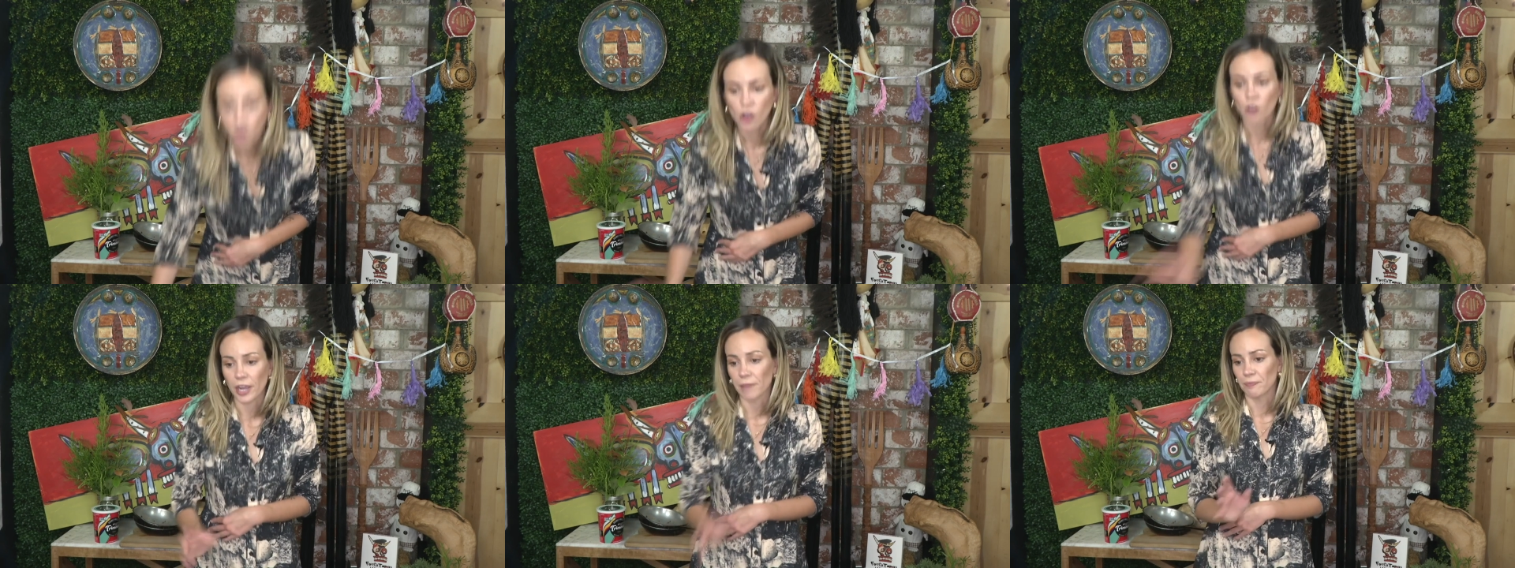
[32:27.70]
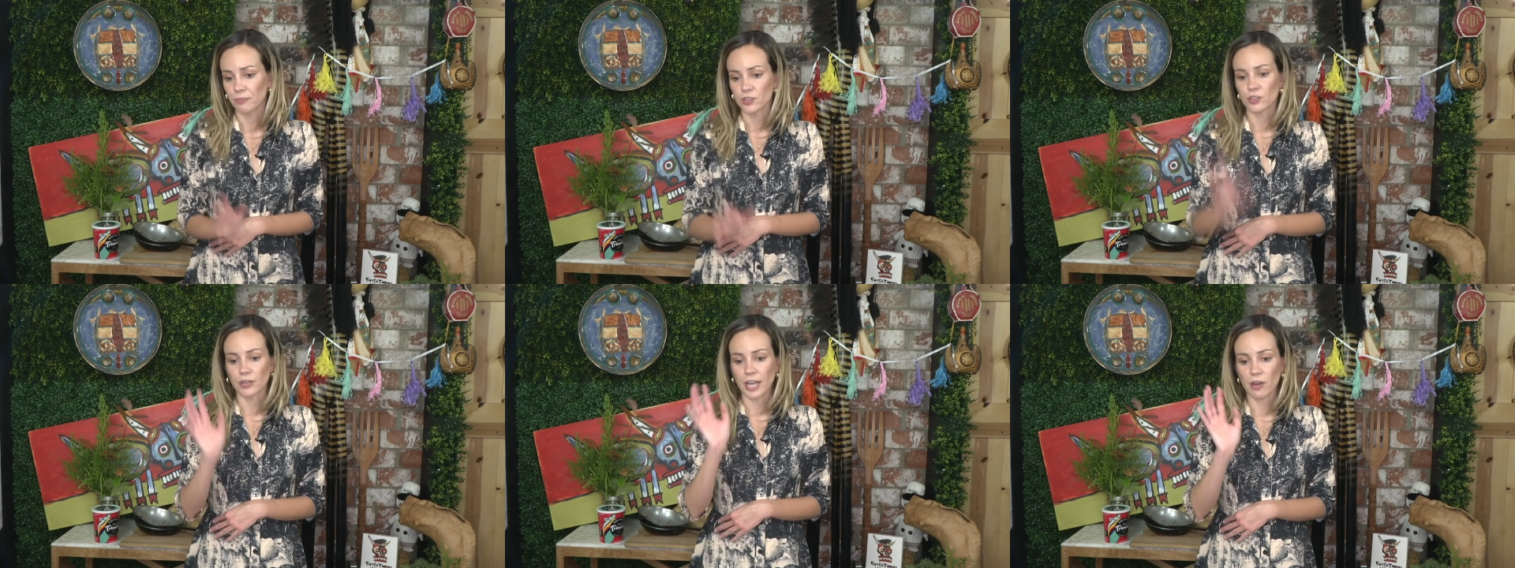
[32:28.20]
Okay,
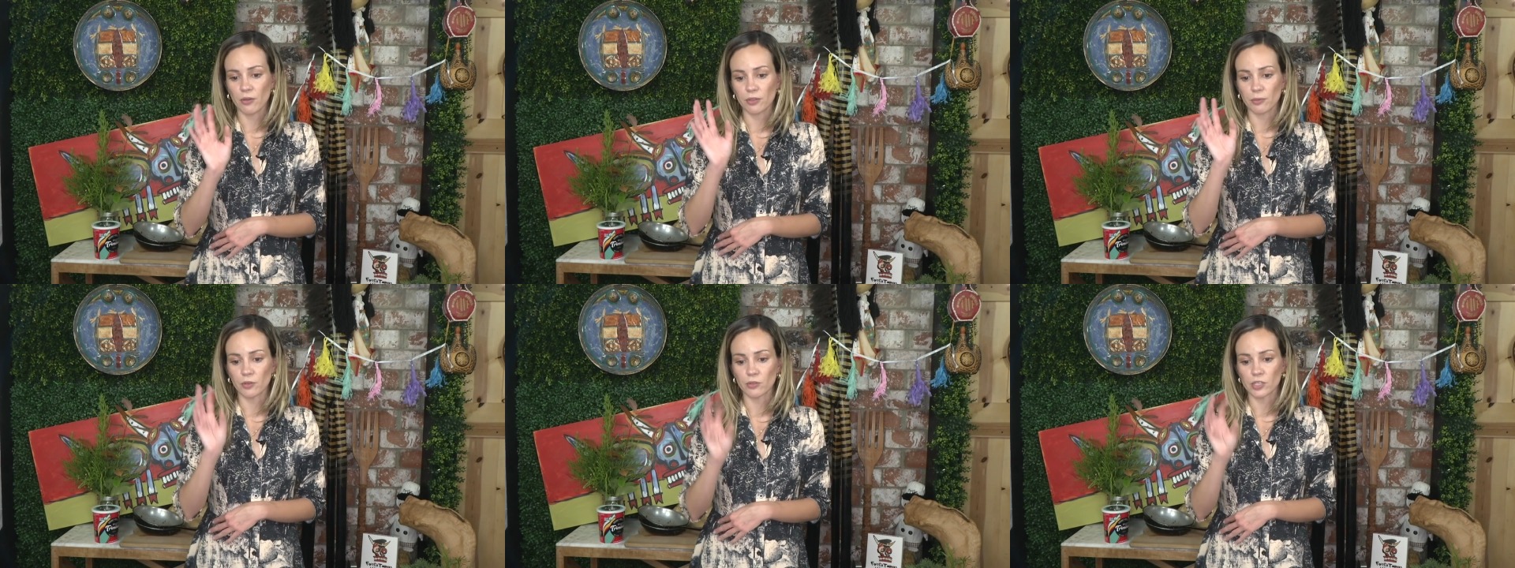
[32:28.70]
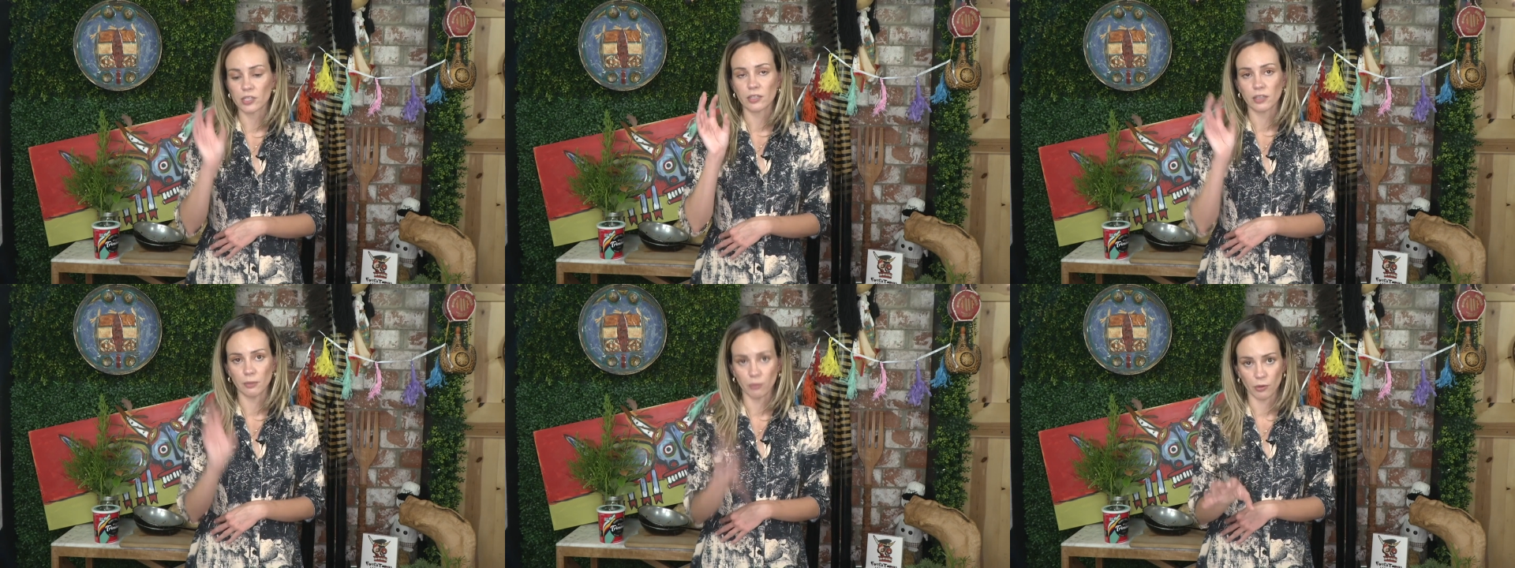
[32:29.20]
so now the most
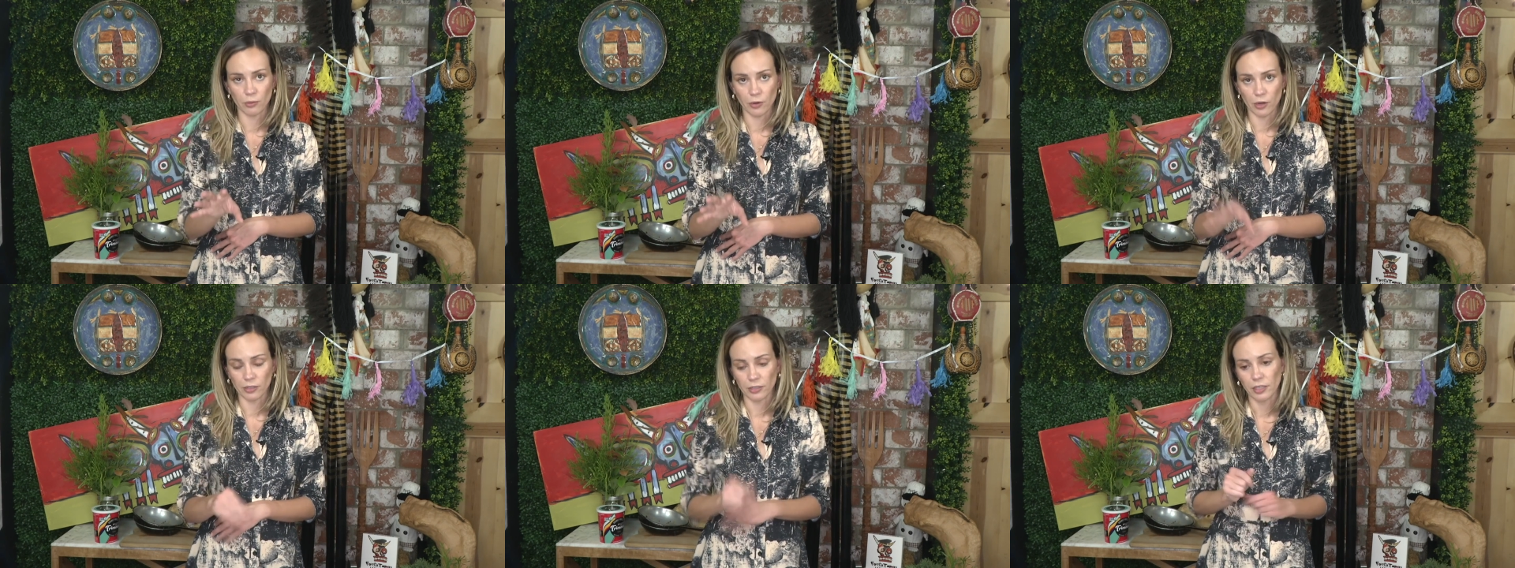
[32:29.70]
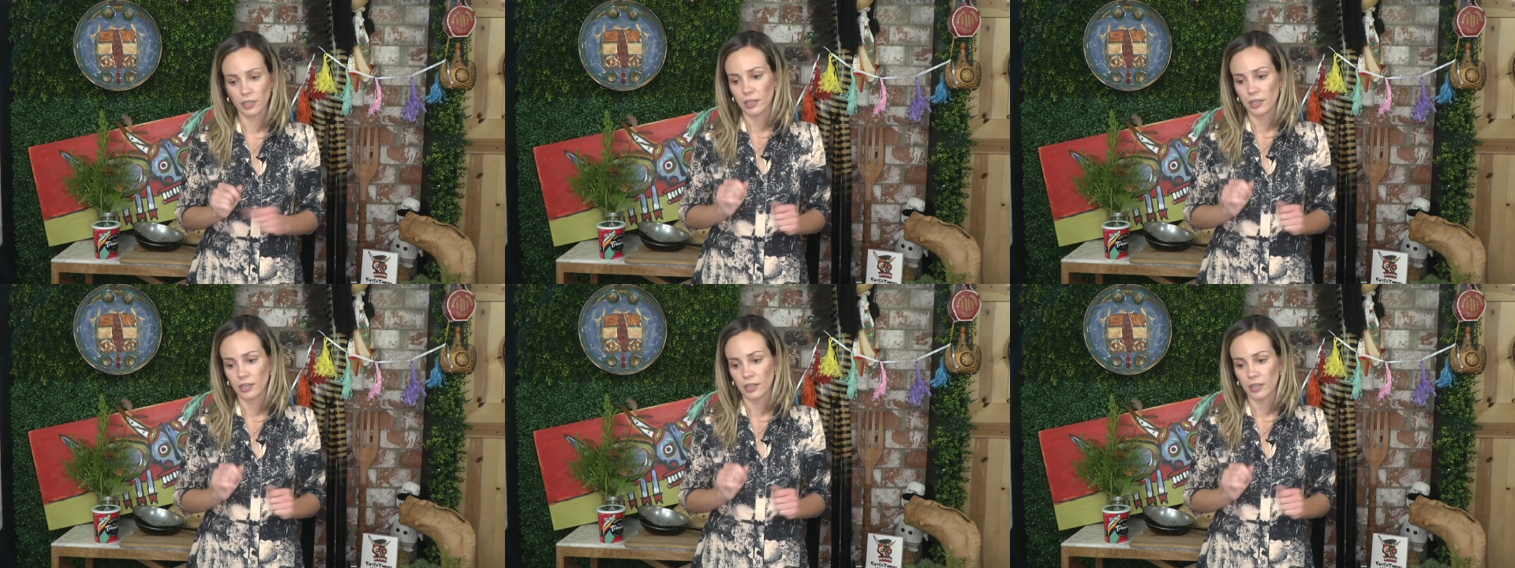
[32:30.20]
important part.